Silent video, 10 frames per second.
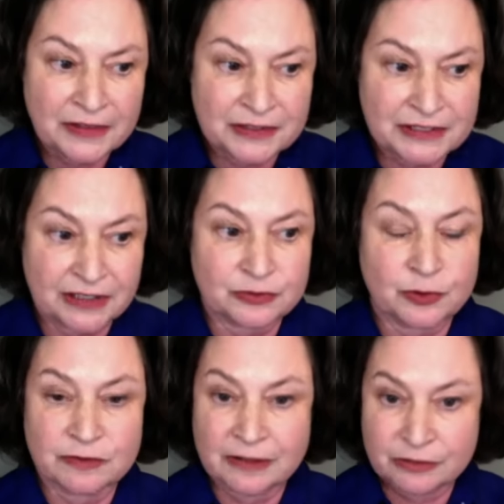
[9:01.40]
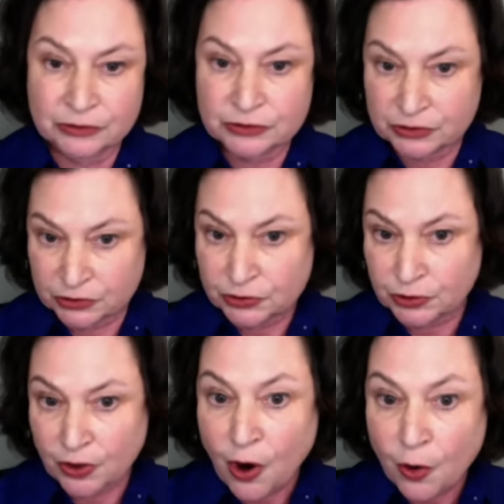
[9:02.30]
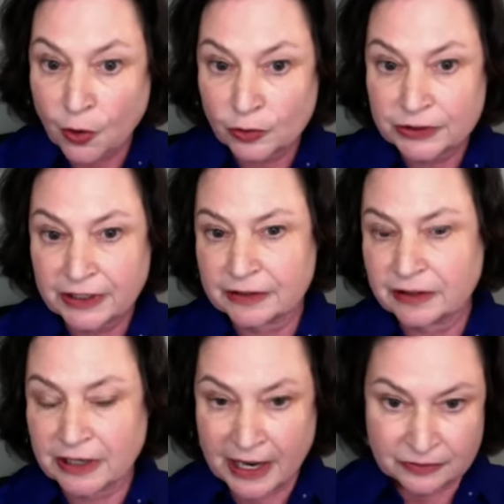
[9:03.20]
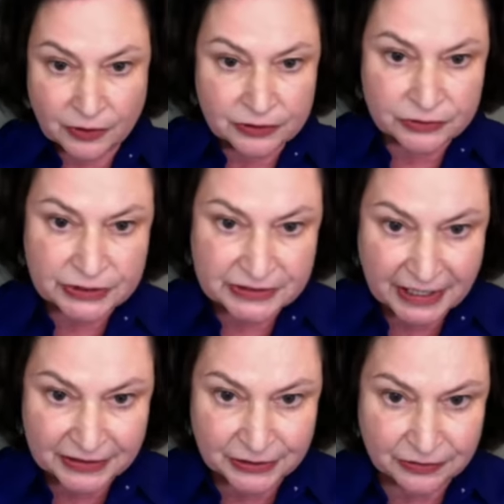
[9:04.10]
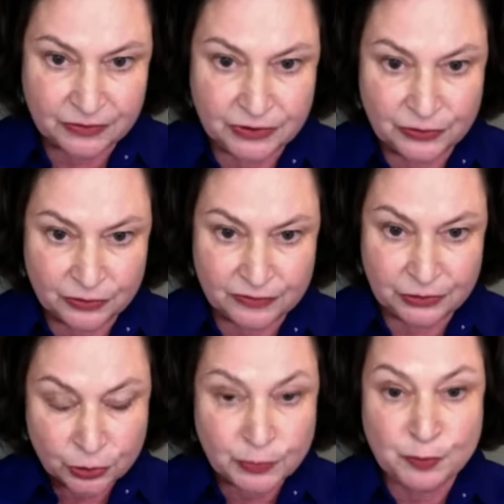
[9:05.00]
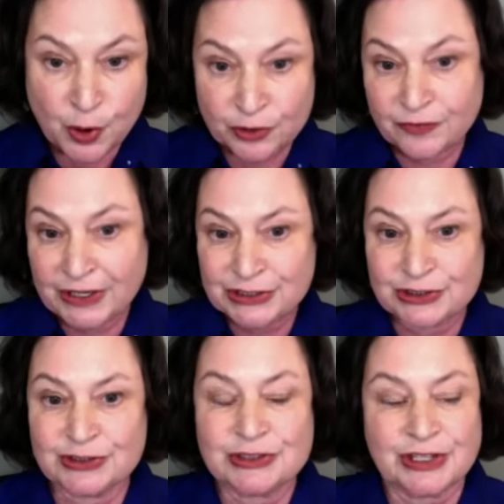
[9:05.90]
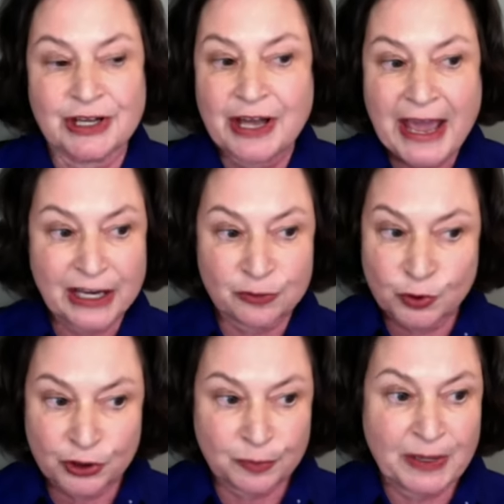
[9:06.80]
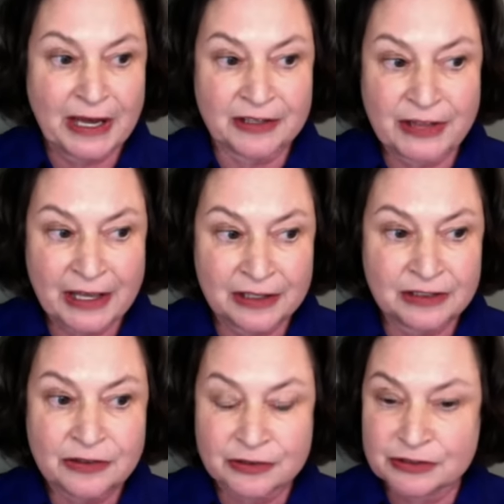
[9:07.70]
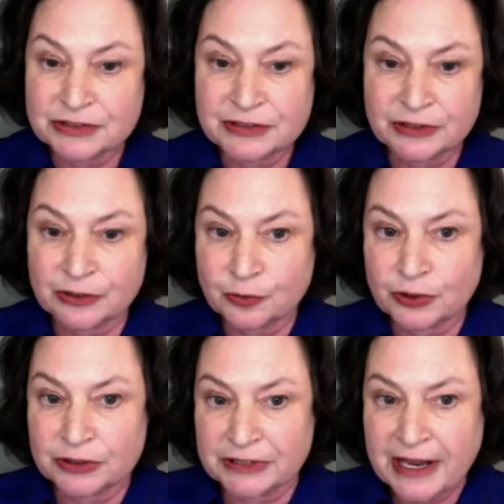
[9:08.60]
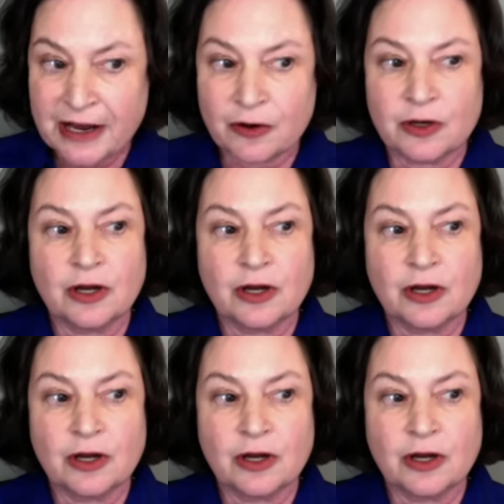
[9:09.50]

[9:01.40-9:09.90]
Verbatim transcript: the sexual revolution took hold and a lot of understanding of the human motivations at work back then that are still at work now.